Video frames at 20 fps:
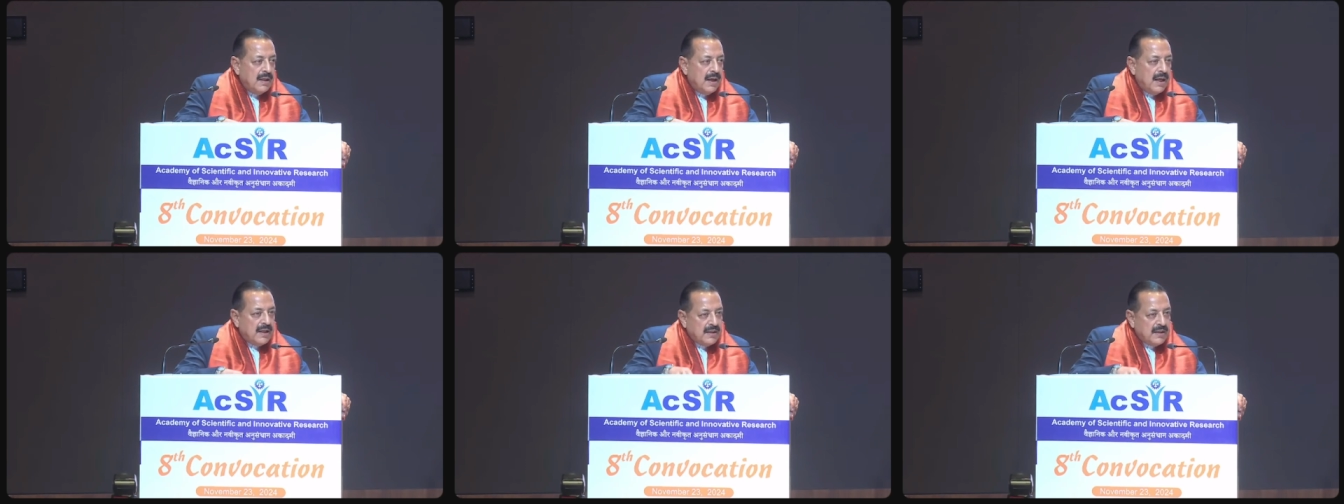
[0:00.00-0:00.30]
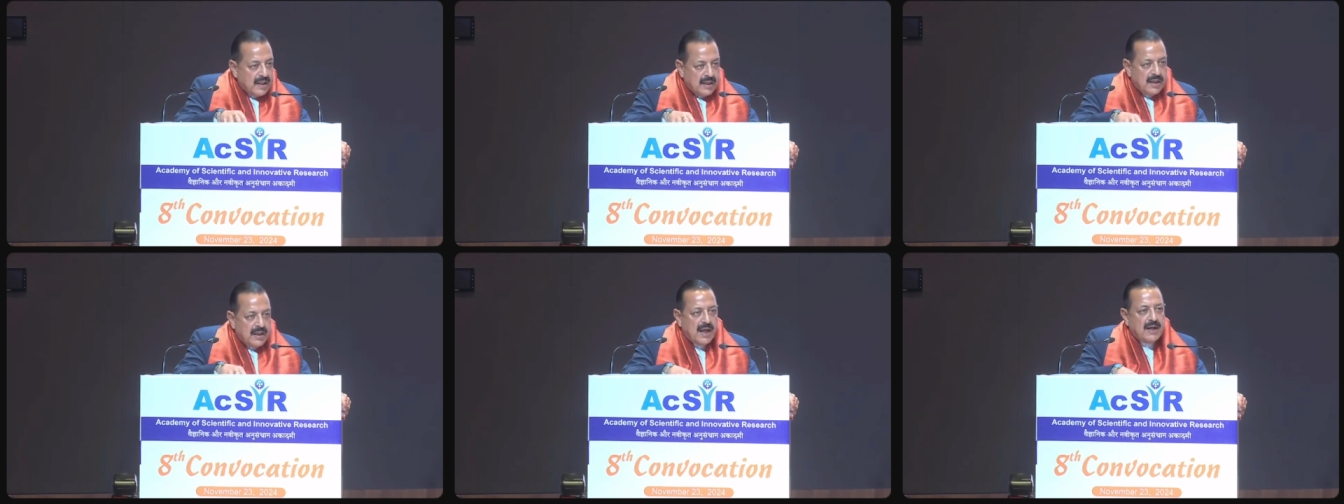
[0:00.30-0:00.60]
And
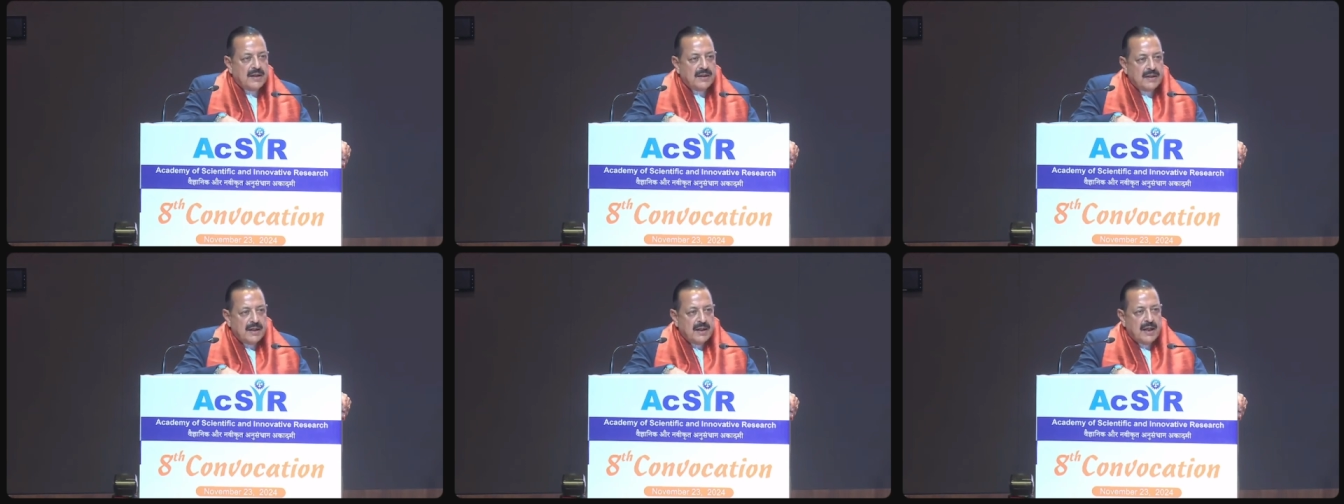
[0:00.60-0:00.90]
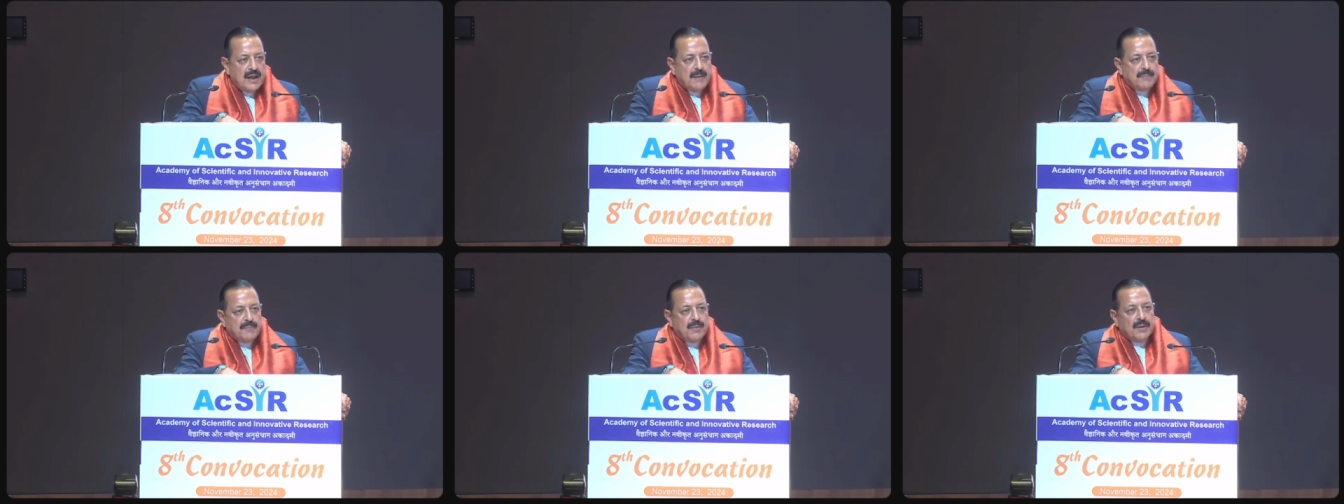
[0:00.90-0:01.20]
that did
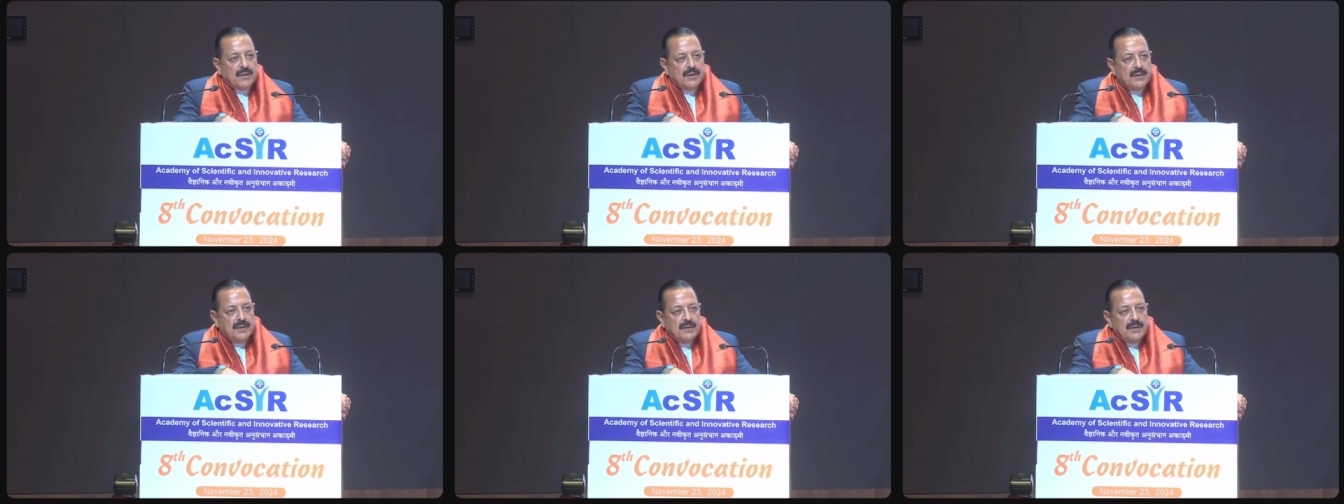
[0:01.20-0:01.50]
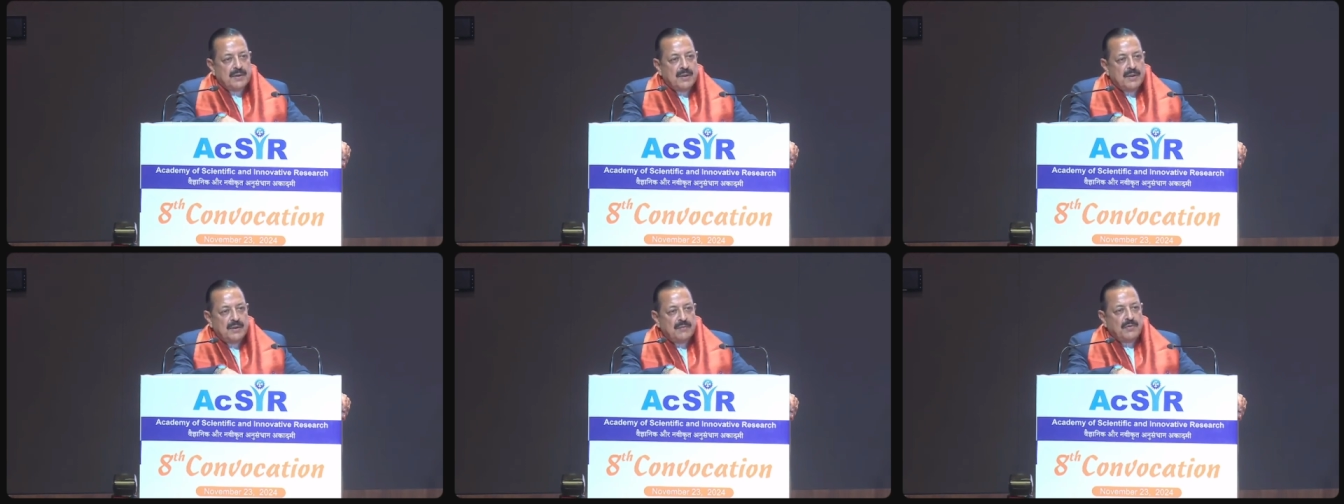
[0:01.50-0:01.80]
happen.
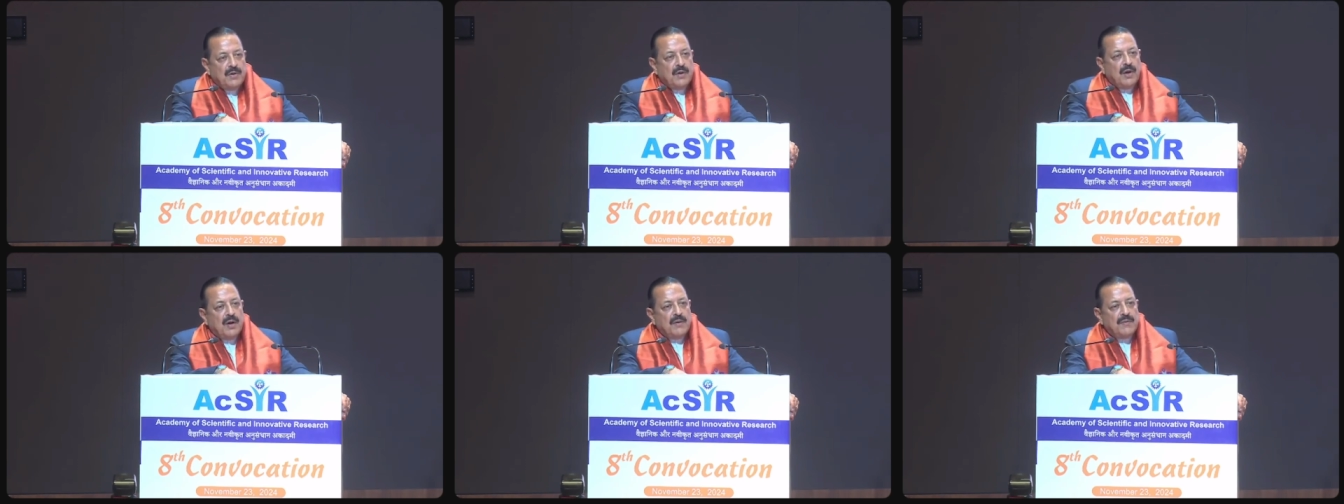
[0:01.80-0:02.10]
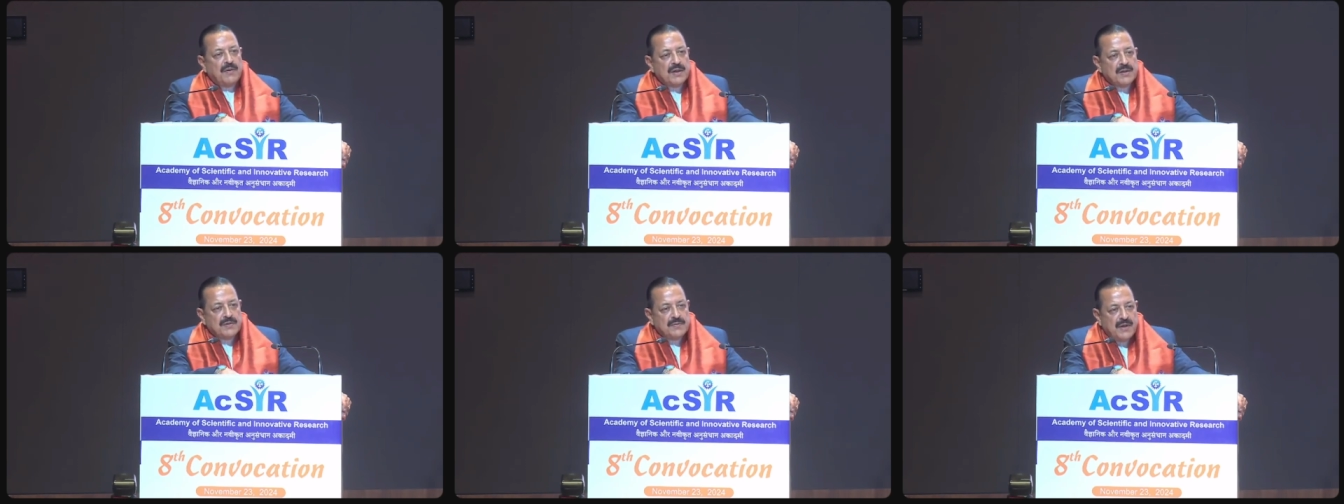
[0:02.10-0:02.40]
We
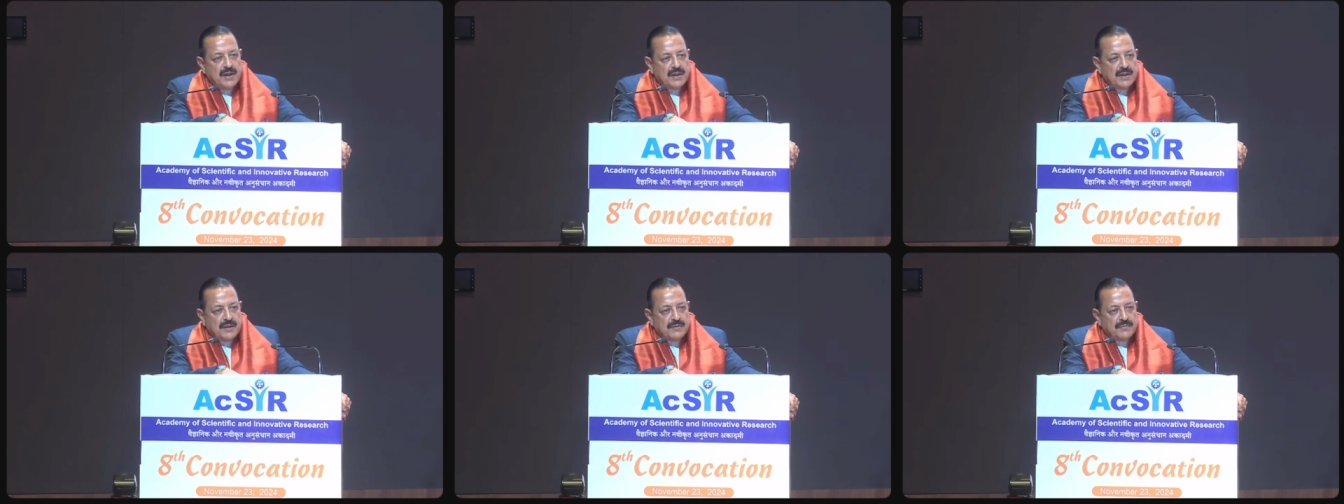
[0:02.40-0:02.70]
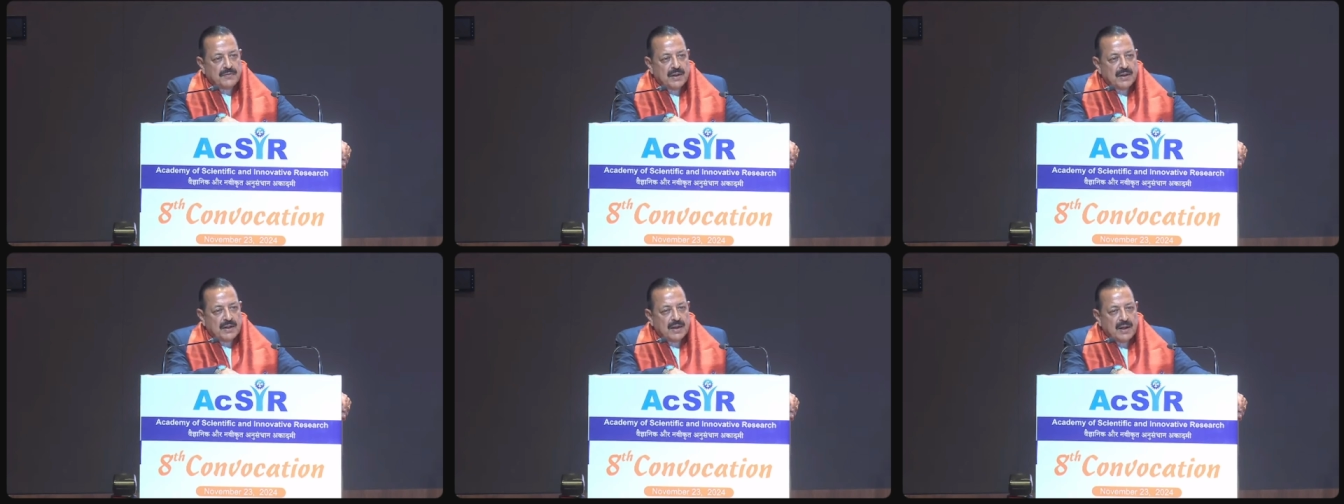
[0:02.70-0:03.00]
always waited
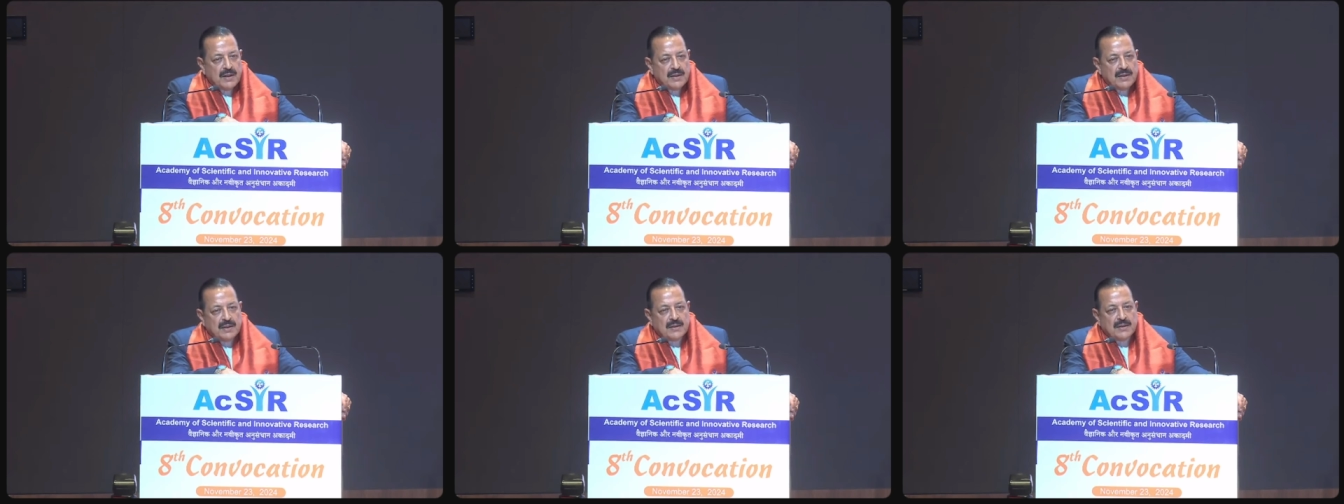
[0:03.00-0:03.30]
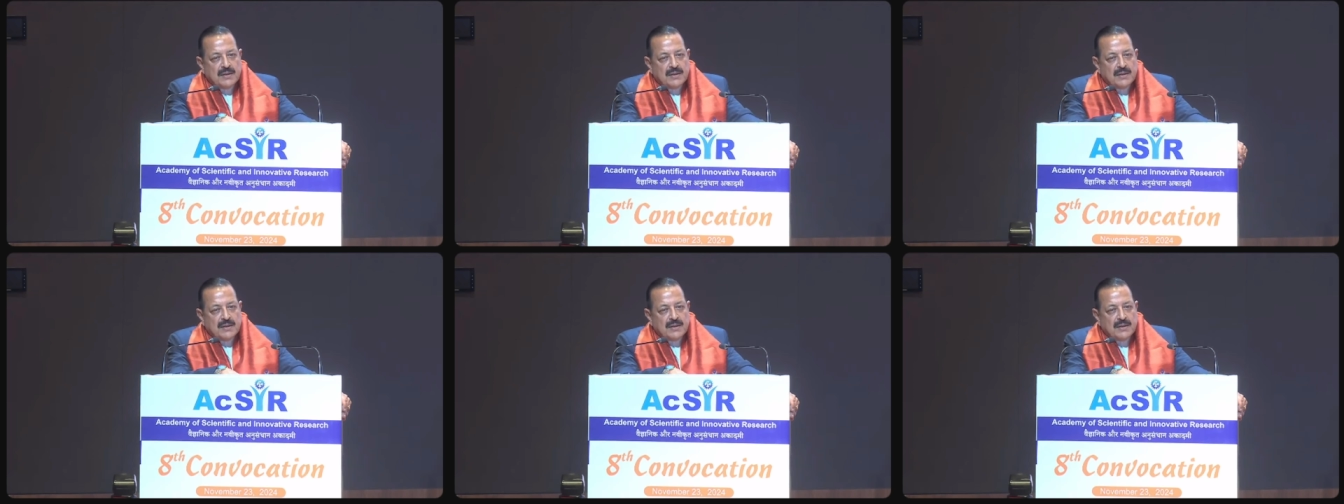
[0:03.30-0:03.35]
for other